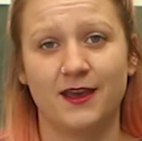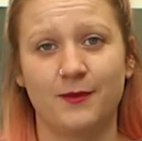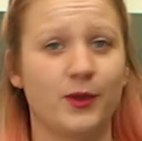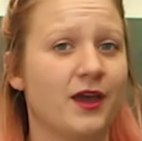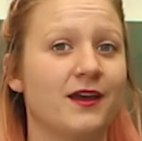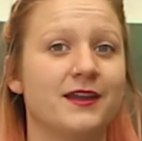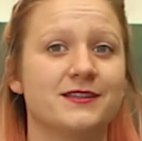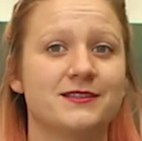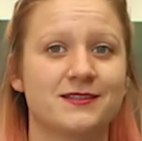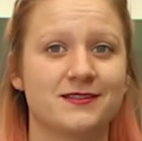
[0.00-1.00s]
Be
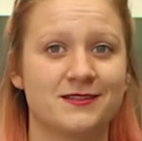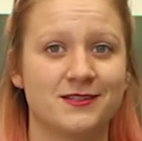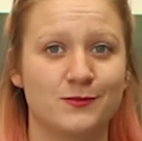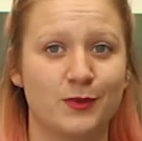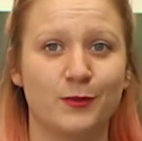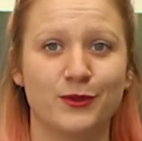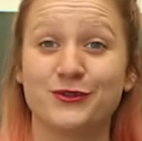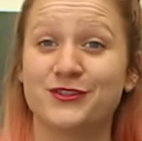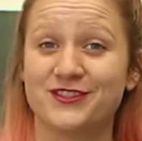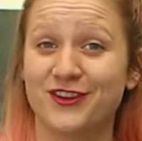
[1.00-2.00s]
kind to people
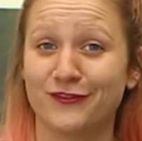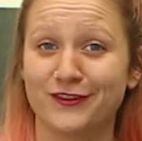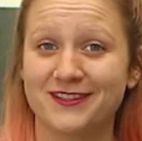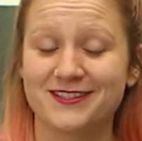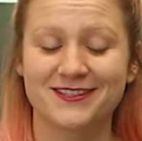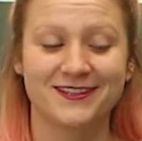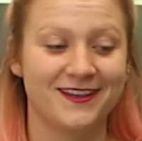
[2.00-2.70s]
who deserve it.